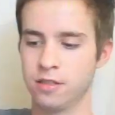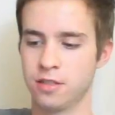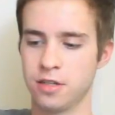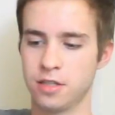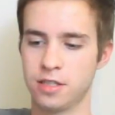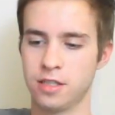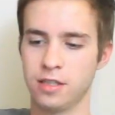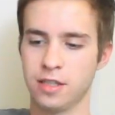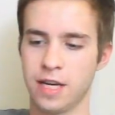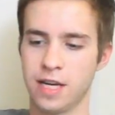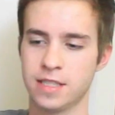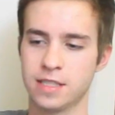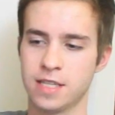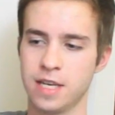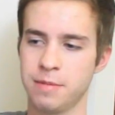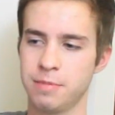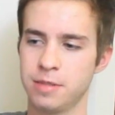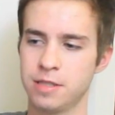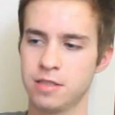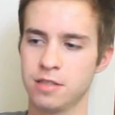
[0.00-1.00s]
Turn to
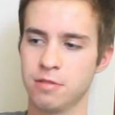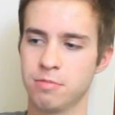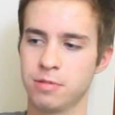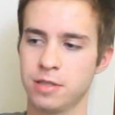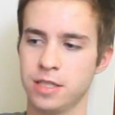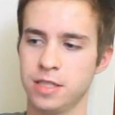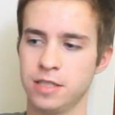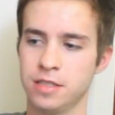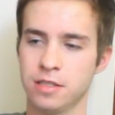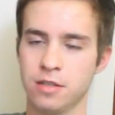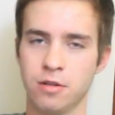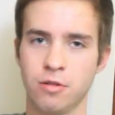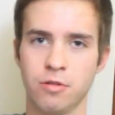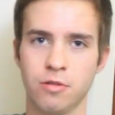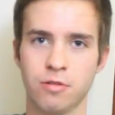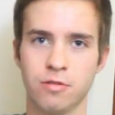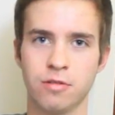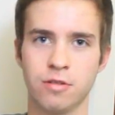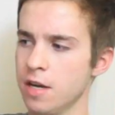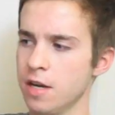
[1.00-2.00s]
landscape, it's still pretty easy to
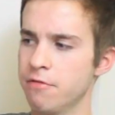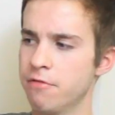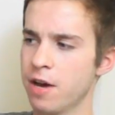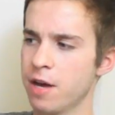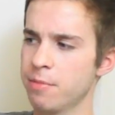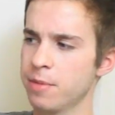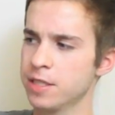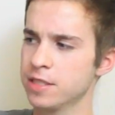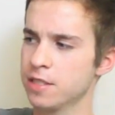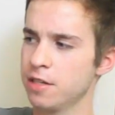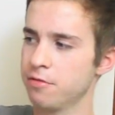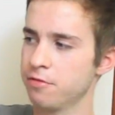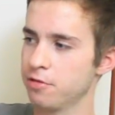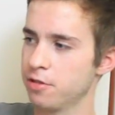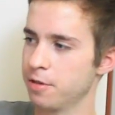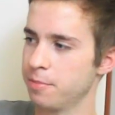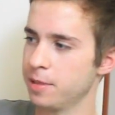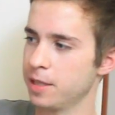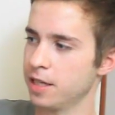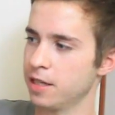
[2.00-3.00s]
hold. Found myself
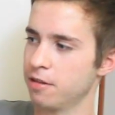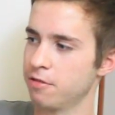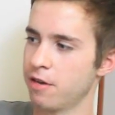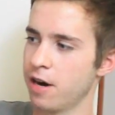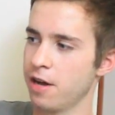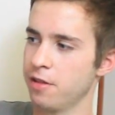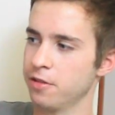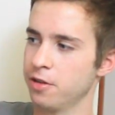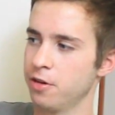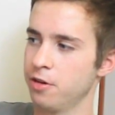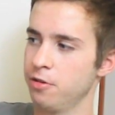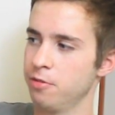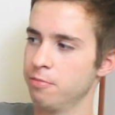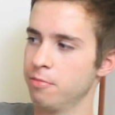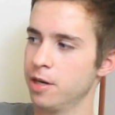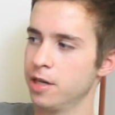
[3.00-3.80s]
gripping it around the home